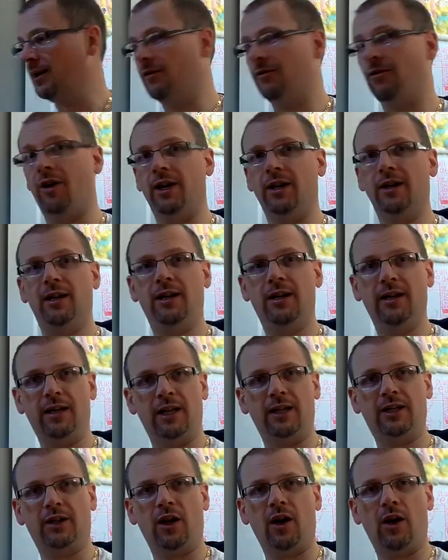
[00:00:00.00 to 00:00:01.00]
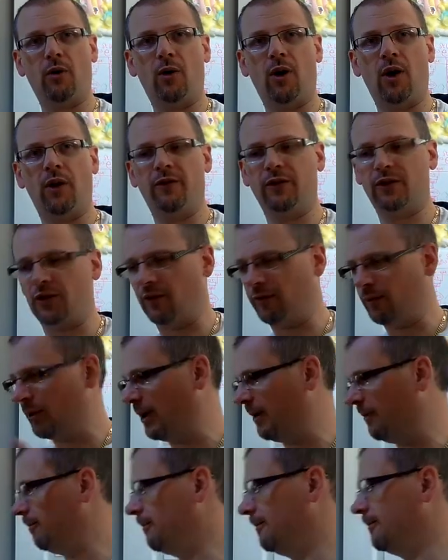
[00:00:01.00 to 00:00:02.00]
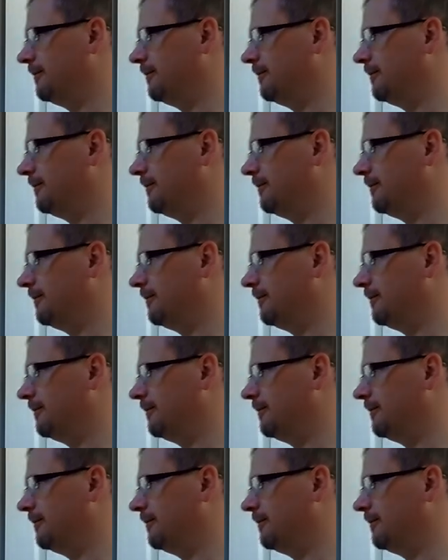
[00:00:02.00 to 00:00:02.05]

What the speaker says: Right, let's go over software then.